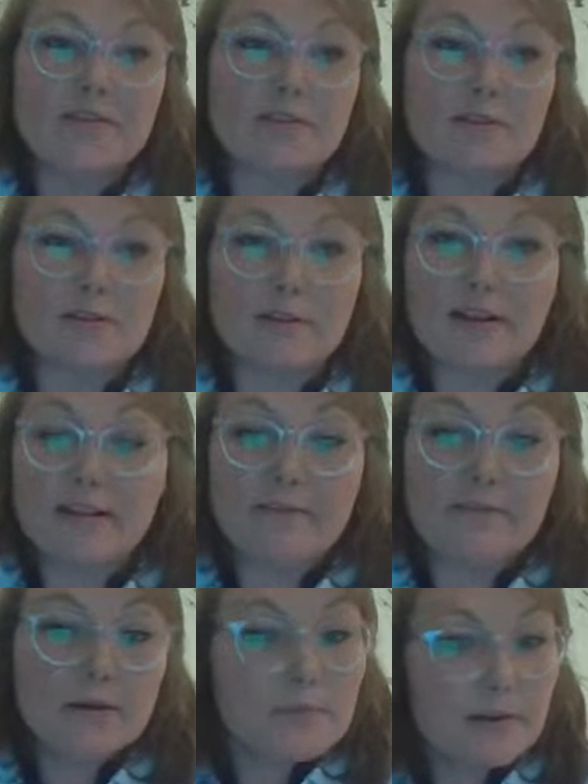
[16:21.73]
and
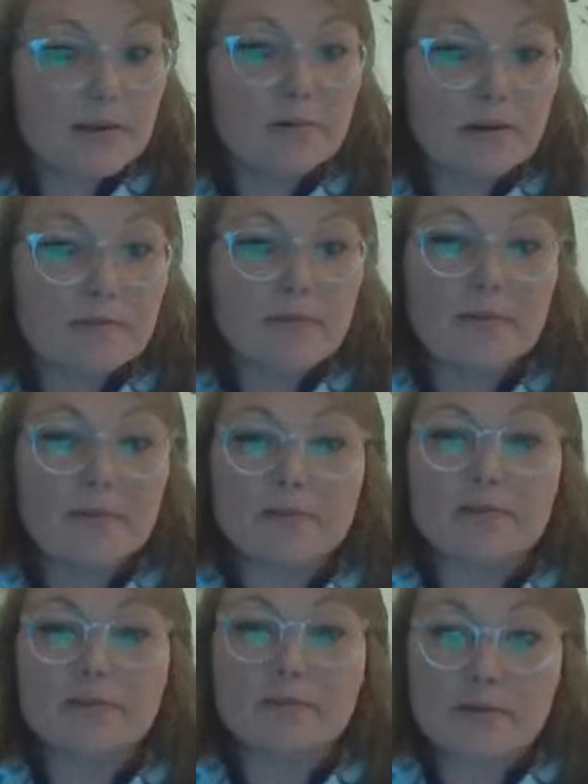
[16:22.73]
they've been pretty well
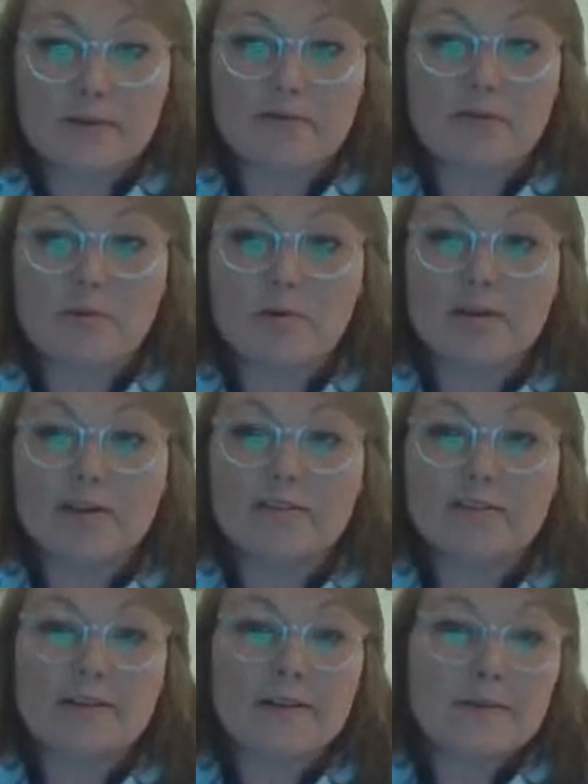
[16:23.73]
mapped above the water
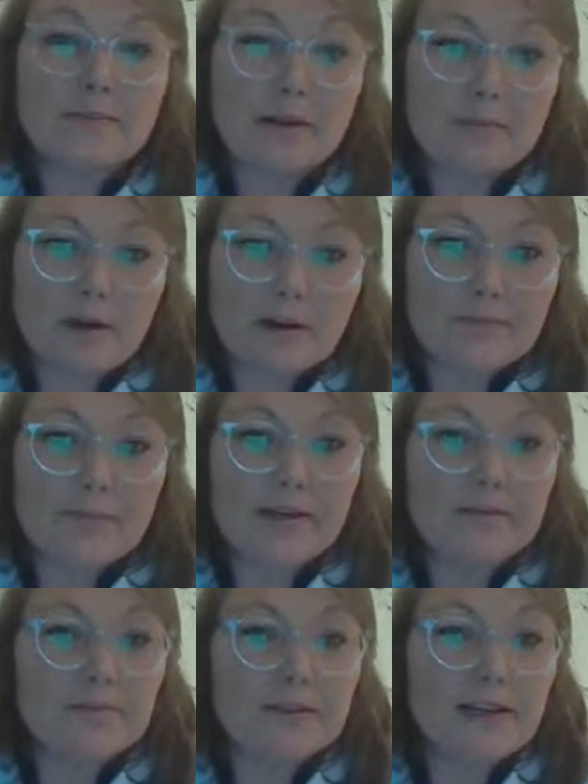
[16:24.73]
by Mark
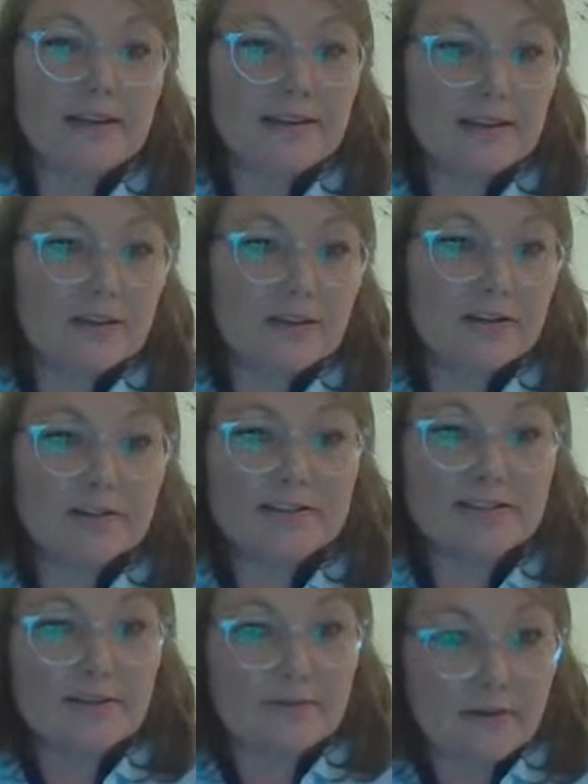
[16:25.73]
Bateman, Andy
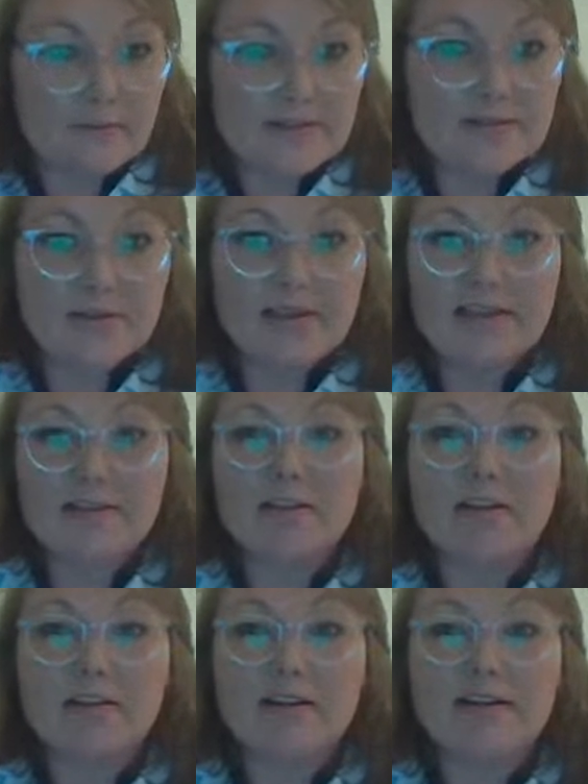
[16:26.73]
Carr, Dave Roberts, my late
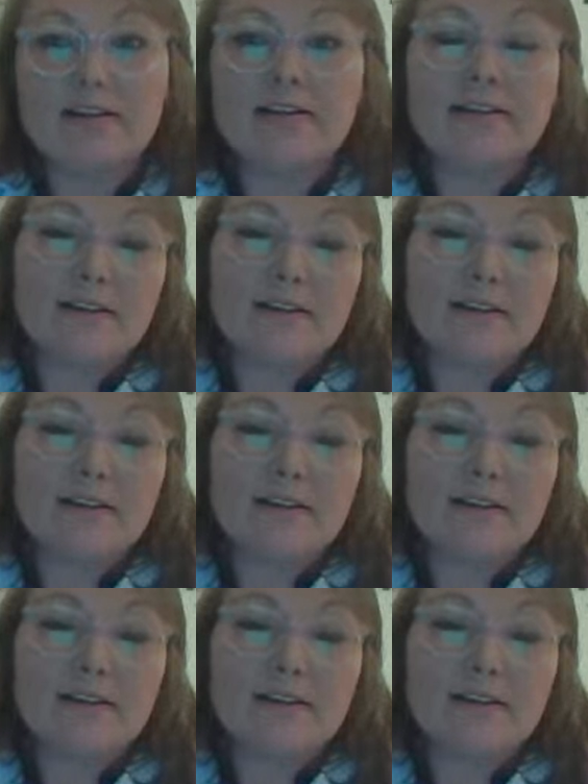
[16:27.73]
colleague,